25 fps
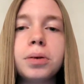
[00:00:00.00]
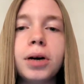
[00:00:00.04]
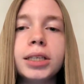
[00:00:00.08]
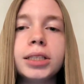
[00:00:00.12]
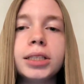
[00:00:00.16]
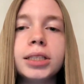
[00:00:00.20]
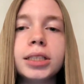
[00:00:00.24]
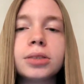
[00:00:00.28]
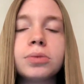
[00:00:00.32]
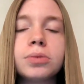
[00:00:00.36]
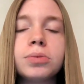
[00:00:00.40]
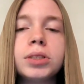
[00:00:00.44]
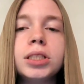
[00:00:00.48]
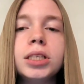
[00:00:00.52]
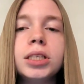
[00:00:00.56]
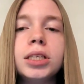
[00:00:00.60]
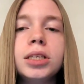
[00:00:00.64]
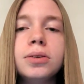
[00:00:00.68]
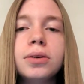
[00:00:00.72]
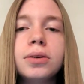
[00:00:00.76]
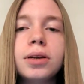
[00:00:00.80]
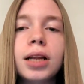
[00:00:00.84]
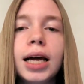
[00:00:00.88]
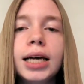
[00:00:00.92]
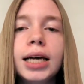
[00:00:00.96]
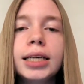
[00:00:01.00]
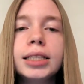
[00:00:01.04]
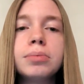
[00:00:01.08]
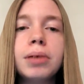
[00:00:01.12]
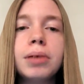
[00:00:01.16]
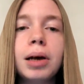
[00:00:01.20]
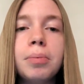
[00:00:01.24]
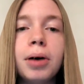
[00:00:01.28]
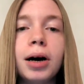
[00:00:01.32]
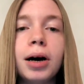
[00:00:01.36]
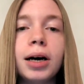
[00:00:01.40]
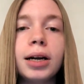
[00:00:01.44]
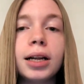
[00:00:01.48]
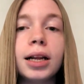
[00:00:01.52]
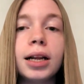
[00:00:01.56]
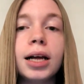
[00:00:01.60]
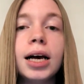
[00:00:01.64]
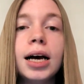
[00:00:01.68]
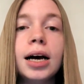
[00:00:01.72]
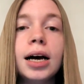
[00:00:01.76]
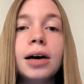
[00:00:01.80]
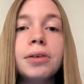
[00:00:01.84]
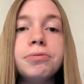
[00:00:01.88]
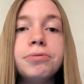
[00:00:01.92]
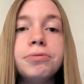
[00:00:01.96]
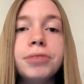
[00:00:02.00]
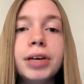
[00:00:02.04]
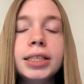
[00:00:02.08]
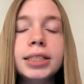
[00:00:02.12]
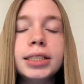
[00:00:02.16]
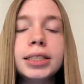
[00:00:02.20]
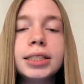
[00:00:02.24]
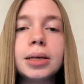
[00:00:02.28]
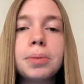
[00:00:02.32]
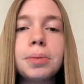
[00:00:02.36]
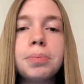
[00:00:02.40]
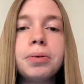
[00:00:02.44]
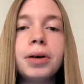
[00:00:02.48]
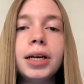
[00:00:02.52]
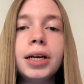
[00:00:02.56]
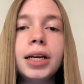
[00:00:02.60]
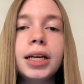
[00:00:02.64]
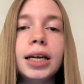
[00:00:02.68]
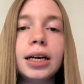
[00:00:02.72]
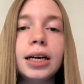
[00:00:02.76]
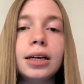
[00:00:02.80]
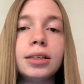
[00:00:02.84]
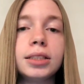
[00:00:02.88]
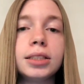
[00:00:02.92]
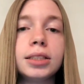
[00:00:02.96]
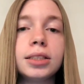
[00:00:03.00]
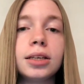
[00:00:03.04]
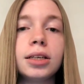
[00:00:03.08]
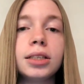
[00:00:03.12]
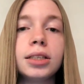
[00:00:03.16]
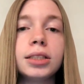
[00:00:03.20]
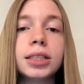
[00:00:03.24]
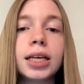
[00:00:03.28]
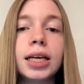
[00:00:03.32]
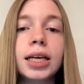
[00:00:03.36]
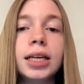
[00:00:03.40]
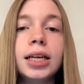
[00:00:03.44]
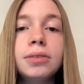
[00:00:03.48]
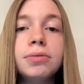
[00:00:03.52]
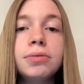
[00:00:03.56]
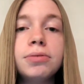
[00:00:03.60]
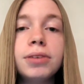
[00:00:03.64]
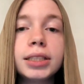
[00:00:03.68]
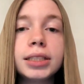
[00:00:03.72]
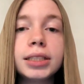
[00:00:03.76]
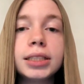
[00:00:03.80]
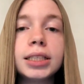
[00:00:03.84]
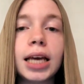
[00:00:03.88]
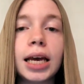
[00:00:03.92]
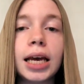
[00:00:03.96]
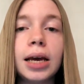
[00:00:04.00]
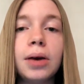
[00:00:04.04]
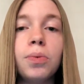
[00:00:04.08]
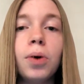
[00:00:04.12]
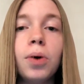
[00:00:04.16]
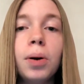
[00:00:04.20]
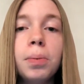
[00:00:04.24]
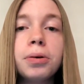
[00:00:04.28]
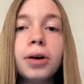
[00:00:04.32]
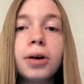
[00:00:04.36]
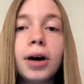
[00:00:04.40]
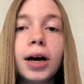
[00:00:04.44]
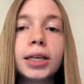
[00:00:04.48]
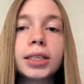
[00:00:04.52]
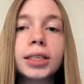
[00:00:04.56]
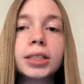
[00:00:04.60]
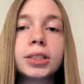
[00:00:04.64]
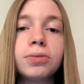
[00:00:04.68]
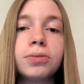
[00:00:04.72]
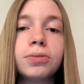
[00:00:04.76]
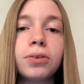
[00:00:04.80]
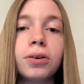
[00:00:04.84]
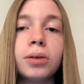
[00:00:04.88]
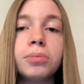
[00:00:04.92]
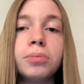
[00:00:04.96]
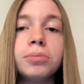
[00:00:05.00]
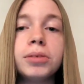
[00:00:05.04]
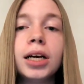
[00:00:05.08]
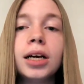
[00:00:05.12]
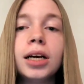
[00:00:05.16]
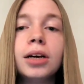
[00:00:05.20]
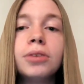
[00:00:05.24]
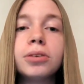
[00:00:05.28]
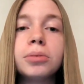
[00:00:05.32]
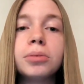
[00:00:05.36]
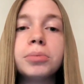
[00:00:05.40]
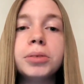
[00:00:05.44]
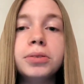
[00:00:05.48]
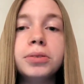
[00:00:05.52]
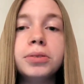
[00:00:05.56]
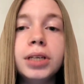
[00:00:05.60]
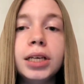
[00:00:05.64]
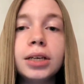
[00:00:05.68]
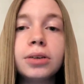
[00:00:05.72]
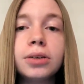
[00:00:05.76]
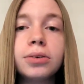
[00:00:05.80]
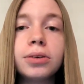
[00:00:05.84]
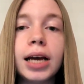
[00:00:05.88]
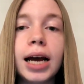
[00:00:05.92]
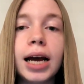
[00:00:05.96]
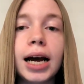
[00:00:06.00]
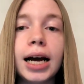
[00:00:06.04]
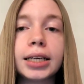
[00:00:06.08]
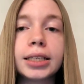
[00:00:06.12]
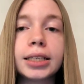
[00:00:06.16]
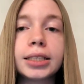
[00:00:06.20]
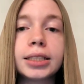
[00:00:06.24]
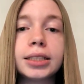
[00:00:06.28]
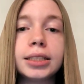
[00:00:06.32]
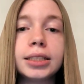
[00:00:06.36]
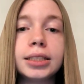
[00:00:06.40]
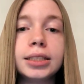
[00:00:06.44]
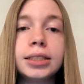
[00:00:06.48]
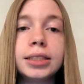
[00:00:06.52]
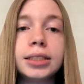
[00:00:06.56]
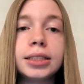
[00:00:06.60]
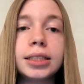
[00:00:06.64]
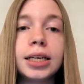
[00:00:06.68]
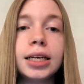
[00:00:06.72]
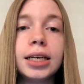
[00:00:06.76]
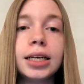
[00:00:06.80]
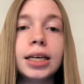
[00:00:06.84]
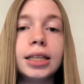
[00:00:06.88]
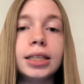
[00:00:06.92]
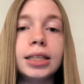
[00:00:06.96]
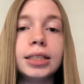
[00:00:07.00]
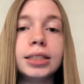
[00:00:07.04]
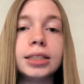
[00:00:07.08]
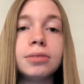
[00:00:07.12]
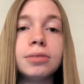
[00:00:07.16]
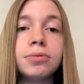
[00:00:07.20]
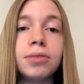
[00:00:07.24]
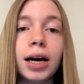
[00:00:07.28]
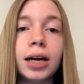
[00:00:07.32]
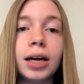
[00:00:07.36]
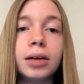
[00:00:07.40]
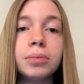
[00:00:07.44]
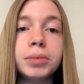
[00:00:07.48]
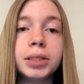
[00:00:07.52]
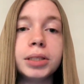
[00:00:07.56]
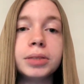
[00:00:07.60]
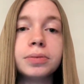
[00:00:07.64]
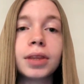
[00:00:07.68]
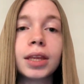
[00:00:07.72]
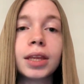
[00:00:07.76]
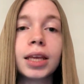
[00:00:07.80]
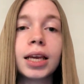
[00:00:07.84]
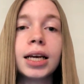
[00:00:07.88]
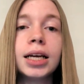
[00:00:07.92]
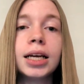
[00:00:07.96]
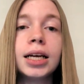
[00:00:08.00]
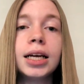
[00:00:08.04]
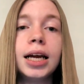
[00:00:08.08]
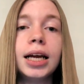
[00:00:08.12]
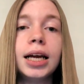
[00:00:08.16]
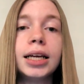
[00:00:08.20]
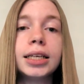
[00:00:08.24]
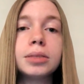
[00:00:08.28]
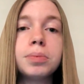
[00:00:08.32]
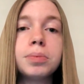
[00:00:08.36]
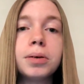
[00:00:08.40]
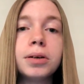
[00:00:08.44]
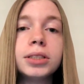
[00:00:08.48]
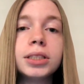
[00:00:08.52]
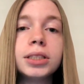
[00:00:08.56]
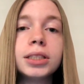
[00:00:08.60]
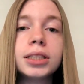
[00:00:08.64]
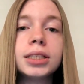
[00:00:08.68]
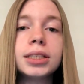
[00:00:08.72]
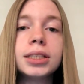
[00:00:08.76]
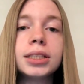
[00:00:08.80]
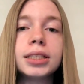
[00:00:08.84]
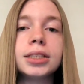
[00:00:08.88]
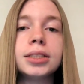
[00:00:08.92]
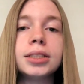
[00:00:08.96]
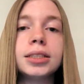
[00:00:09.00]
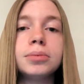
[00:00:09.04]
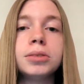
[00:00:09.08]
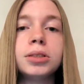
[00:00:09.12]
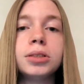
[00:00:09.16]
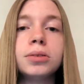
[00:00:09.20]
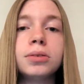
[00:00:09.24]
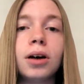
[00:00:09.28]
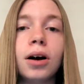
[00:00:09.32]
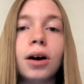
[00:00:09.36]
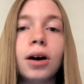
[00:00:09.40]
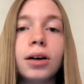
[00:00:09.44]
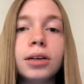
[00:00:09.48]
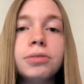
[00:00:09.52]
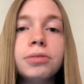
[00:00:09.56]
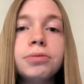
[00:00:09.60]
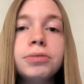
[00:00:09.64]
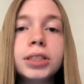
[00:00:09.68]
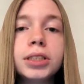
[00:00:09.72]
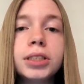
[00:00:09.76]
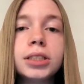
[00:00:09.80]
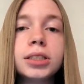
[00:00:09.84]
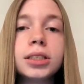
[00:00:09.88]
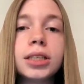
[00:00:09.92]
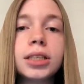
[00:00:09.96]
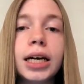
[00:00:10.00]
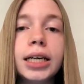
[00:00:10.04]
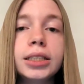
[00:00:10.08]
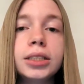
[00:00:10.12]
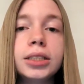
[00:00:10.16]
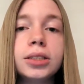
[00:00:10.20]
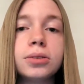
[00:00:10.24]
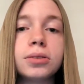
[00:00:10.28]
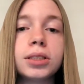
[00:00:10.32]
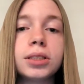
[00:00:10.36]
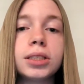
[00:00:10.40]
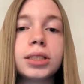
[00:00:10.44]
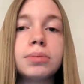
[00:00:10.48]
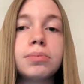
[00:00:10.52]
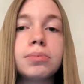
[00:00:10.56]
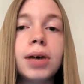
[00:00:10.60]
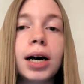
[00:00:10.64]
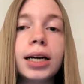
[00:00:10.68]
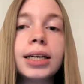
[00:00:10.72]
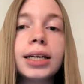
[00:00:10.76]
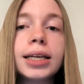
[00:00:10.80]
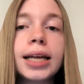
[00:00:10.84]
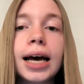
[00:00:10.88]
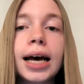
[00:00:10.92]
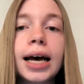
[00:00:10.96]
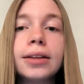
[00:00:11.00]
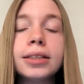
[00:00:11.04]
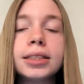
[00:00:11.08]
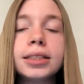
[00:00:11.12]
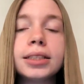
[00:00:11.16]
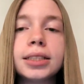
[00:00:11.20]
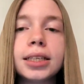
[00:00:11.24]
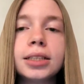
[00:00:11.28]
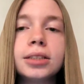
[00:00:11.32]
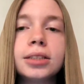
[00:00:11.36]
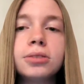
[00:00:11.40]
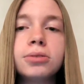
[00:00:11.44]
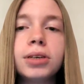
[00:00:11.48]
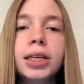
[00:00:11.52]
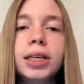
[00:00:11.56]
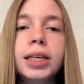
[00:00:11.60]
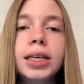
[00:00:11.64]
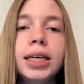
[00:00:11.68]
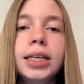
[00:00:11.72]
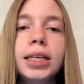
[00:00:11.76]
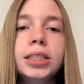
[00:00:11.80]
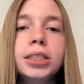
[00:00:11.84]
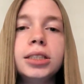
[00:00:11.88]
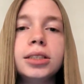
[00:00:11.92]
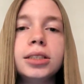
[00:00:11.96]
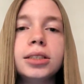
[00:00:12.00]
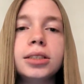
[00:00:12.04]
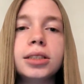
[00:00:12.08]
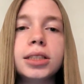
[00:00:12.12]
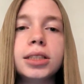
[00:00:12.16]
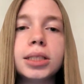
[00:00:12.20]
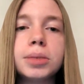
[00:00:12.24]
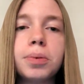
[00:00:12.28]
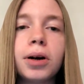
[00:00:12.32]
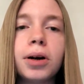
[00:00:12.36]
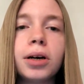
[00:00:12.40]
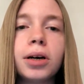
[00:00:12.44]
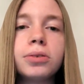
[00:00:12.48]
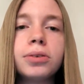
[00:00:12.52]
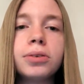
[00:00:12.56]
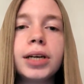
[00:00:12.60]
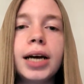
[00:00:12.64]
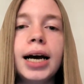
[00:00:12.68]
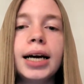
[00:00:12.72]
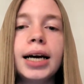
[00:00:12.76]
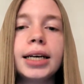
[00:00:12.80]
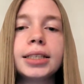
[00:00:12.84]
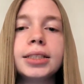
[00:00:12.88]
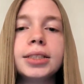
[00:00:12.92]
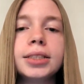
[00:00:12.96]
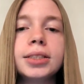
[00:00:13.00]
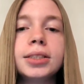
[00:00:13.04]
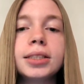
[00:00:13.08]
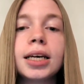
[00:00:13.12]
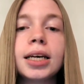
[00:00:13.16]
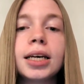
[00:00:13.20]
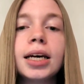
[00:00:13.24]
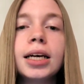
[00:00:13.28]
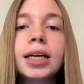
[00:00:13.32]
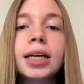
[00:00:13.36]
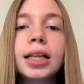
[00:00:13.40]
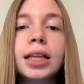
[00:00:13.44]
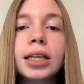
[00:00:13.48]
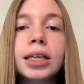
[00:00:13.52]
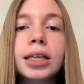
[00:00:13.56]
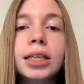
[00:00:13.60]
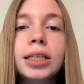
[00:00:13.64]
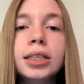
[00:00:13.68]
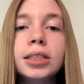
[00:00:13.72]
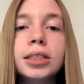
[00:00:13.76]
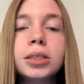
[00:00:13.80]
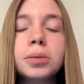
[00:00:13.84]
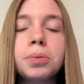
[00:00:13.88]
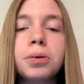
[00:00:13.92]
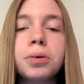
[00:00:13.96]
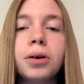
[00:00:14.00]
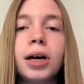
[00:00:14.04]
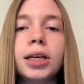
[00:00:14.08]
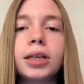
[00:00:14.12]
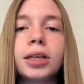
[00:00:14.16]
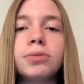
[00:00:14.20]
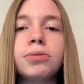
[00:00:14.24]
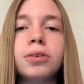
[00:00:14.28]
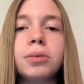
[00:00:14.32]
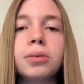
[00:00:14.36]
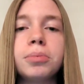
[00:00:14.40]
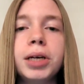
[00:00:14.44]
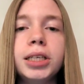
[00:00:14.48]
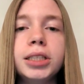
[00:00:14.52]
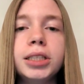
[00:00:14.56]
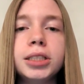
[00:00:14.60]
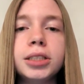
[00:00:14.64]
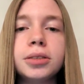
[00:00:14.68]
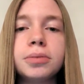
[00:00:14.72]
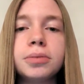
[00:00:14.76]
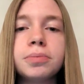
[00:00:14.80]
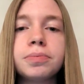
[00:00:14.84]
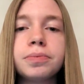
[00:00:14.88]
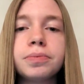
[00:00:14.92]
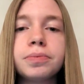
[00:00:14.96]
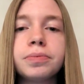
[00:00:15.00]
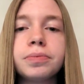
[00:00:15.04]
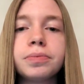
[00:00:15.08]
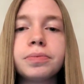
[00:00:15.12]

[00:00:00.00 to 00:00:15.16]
project was to utilize my model of phase-separated aerosols and investigate what products form from unique reactions in this environment. Exposing the system to an artificial light source modeled how the sun's radiation could spark reactions leading to product formation.